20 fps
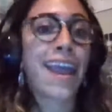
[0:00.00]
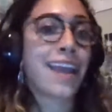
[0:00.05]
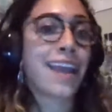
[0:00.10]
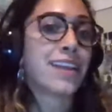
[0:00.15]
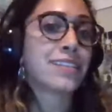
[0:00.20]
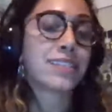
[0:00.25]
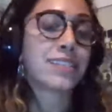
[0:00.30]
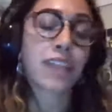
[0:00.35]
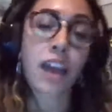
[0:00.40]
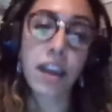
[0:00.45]

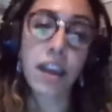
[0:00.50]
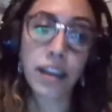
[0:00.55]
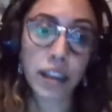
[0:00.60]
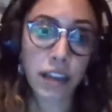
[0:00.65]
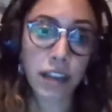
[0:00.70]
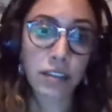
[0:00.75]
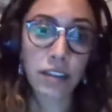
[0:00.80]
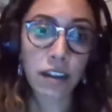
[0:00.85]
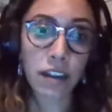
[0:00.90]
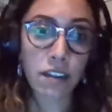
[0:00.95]
And it's got to
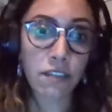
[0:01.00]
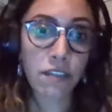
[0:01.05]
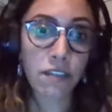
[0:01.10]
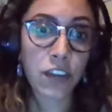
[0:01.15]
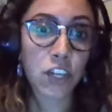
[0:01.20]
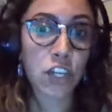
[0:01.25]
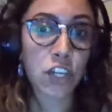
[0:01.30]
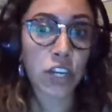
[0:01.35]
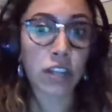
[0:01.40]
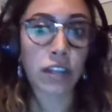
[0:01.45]
get done
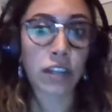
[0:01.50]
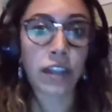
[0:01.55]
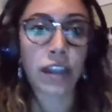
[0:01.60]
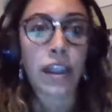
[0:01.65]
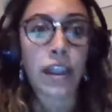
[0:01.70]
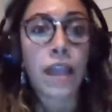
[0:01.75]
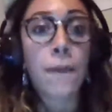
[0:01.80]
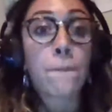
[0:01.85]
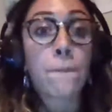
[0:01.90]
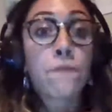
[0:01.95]

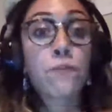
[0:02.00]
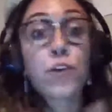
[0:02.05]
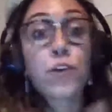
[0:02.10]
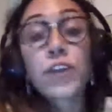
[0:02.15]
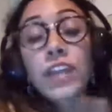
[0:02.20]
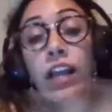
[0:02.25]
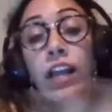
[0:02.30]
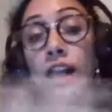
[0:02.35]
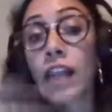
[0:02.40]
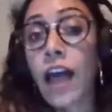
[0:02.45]
efficiently
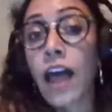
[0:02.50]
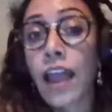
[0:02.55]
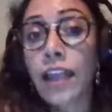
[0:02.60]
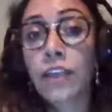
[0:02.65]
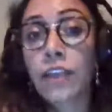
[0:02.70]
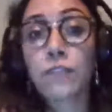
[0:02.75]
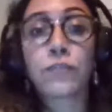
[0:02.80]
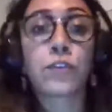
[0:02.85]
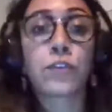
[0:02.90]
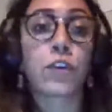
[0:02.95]
for the
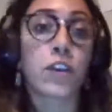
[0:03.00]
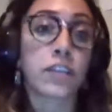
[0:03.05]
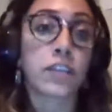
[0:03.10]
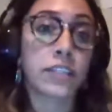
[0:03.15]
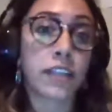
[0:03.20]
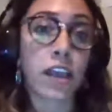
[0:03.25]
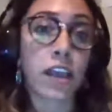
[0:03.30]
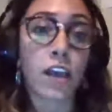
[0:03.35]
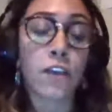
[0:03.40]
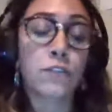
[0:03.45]
client, for
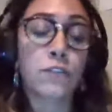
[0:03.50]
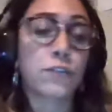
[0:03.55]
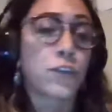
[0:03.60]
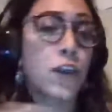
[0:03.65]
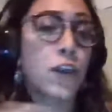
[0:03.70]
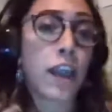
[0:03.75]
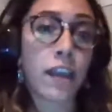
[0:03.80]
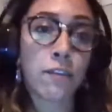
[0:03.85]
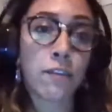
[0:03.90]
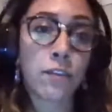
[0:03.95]
ourselves,
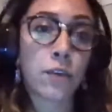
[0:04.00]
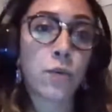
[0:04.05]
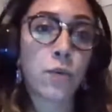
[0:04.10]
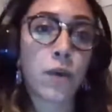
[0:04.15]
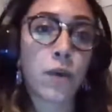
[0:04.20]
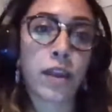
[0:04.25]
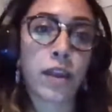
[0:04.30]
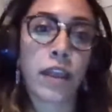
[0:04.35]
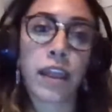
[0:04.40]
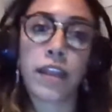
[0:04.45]
for
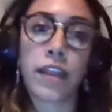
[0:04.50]
everyone.